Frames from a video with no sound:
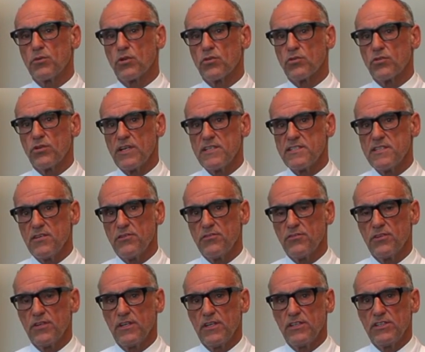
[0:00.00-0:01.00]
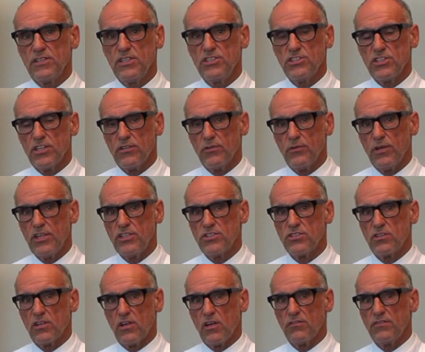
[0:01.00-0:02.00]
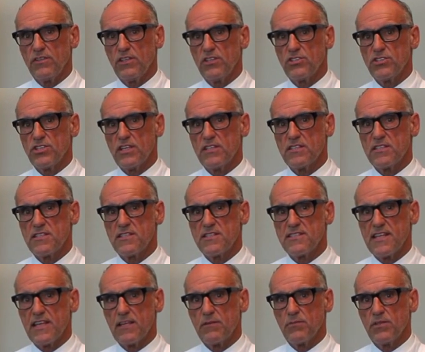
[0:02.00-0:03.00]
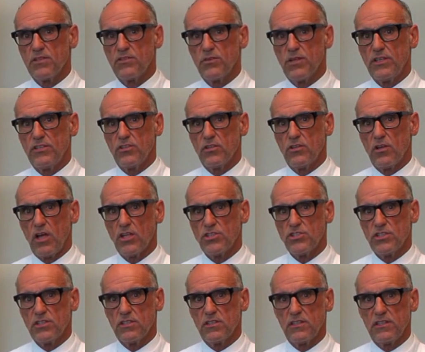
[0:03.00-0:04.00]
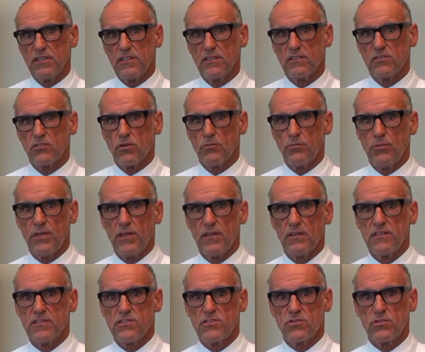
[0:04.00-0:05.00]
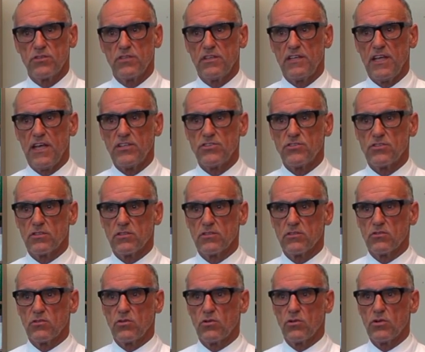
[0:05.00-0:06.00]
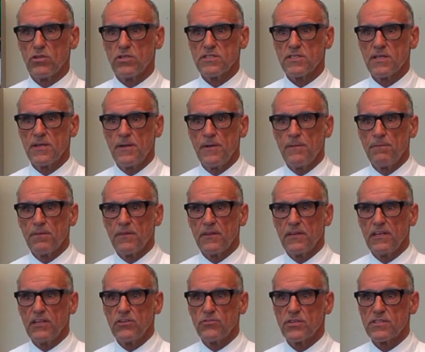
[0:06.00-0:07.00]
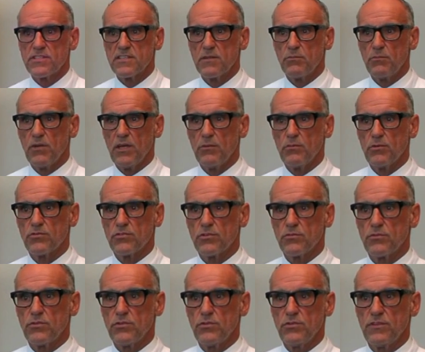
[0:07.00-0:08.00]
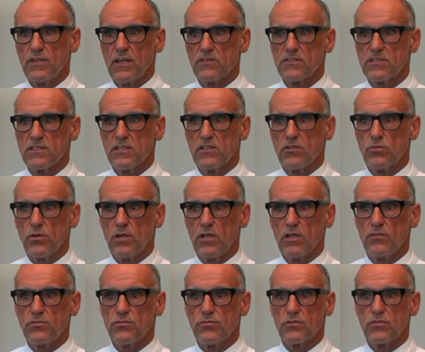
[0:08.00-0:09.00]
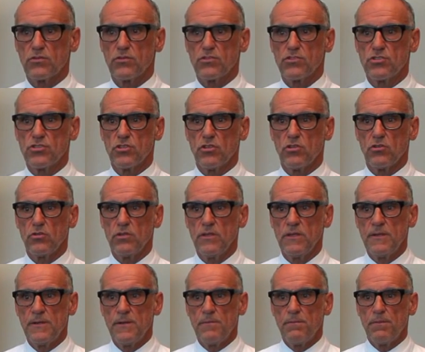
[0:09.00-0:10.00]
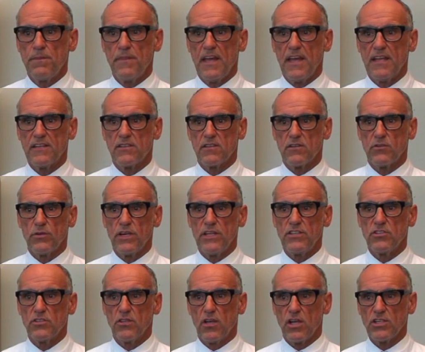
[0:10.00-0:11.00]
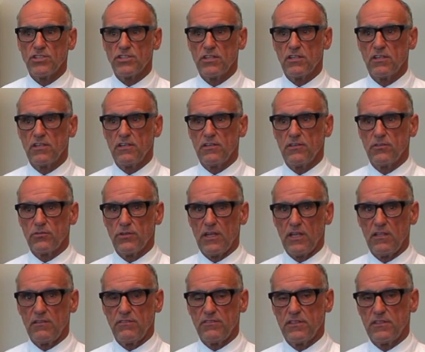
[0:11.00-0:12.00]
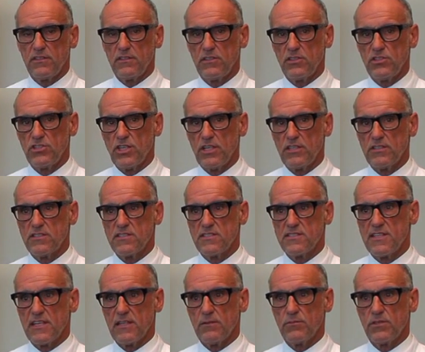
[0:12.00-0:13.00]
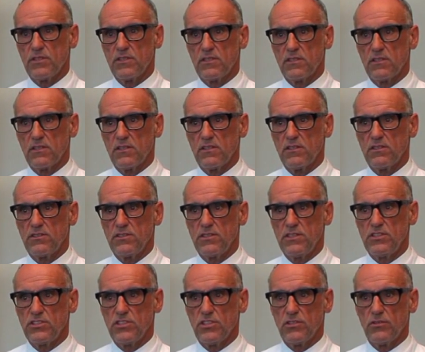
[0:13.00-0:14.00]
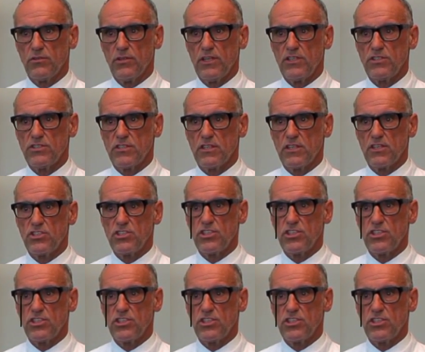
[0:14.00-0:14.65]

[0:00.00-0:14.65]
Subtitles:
progressive degeneration of the adjacent segment radiologically and compare this to the natural course, an interesting paper from 2012 could show that a radiologically relevant adjacent segment degeneration